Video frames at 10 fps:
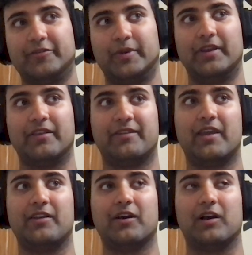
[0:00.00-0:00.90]
We
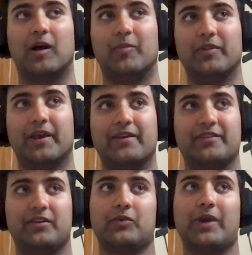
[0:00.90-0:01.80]
stayed a couple nights
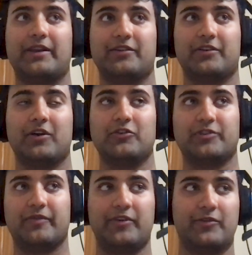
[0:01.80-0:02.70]
in a regular
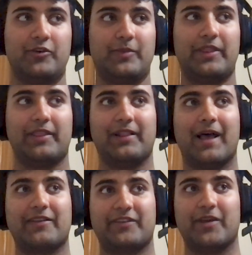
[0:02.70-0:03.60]
ocean view room, and then the
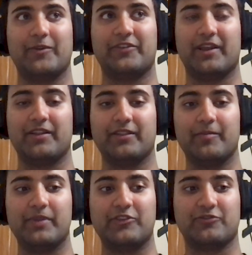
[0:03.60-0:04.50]
last night we stayed in the
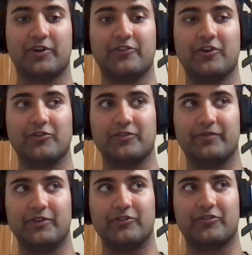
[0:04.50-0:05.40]
beachfront ocean
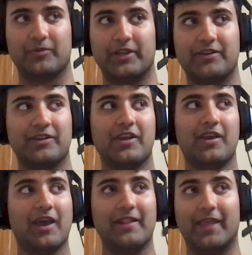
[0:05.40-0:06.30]
view suite,
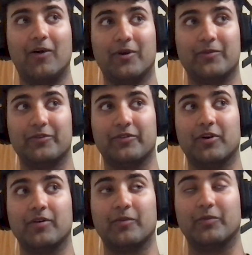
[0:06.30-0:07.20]
and that one was
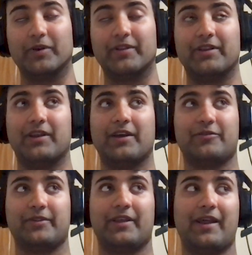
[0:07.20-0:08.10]
really nice.
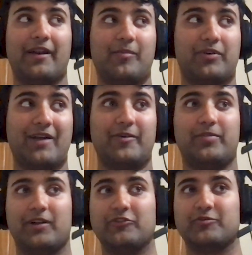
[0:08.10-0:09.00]
It had a private
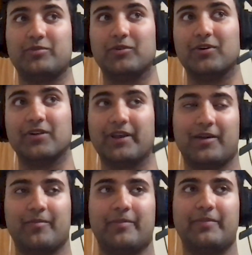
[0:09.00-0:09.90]
plunge pool, like
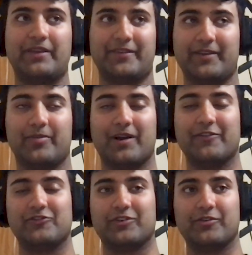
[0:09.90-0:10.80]
basically a
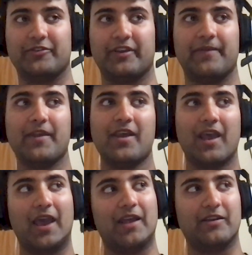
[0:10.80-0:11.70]
private jacuzzi,
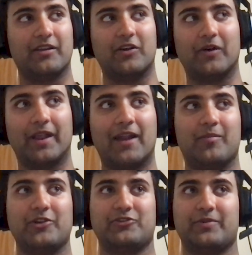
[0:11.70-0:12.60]
and it had a
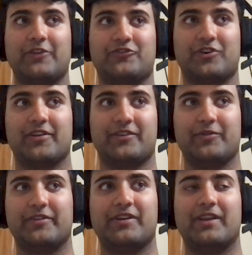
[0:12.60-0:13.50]
bunch of restaurants, and it
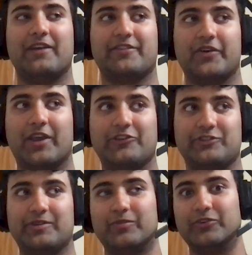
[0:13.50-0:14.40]
was in a nice
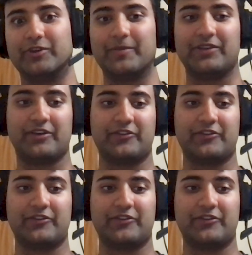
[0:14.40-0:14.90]
location in Punta Mita.